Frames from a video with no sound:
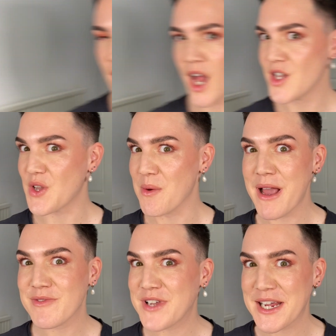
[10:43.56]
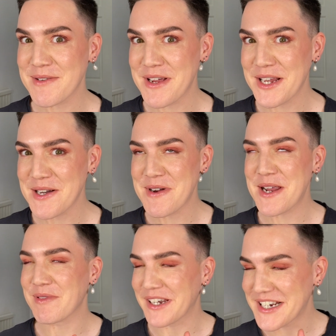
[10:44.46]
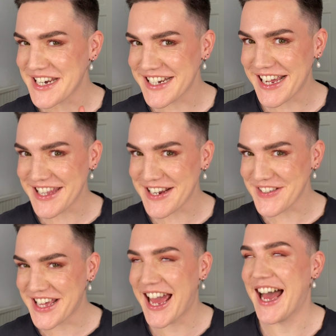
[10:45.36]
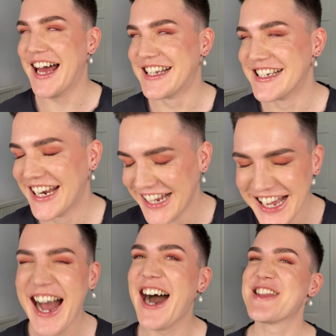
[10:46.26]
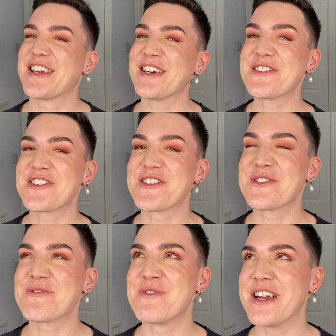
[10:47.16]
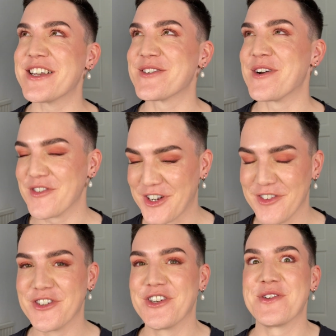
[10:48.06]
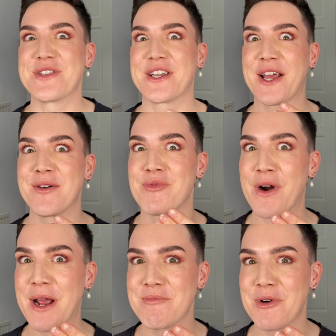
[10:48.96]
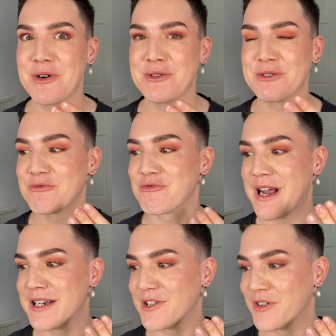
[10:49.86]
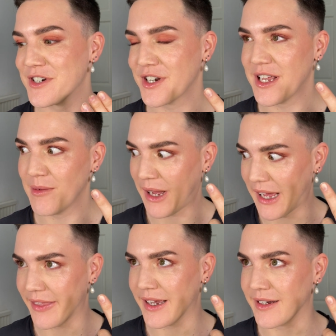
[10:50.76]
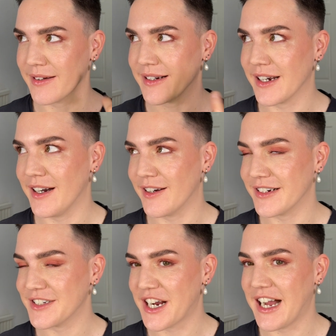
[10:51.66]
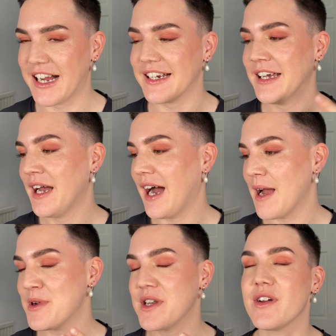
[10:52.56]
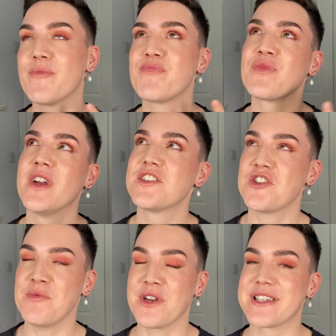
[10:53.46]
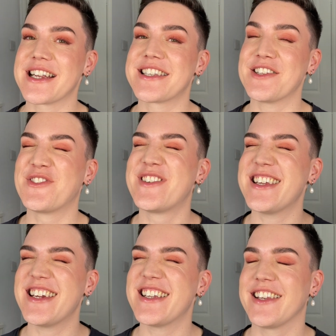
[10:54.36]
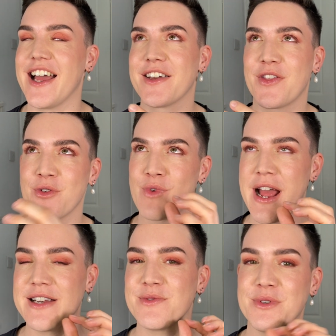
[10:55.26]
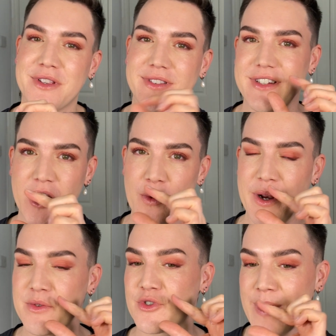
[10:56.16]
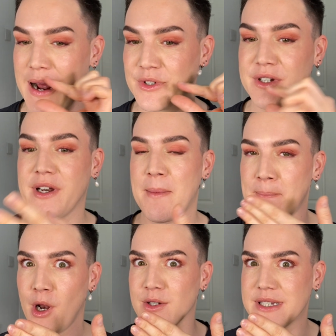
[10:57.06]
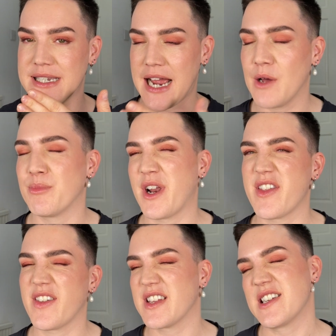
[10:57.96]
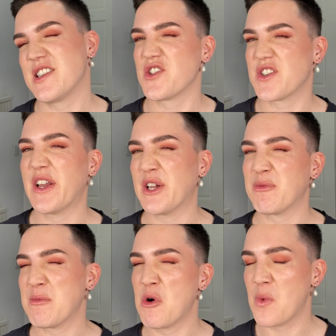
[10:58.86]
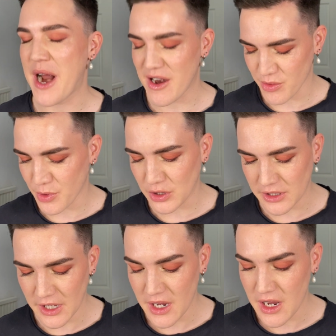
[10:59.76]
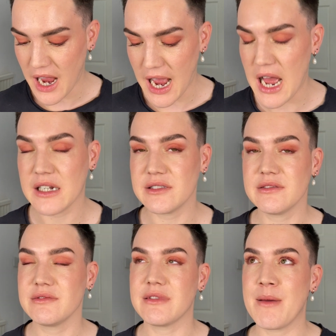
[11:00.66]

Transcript: So it may have taken me a little minute, but I did get there in the end. I think I was just way too overconfident using like a bright, bold red orange lip and then doing an orange eye. I mean, to be honest, I still did like the red with, you know, when it was grounded and like blotted down, but I think this is just a little bit more wearable. And I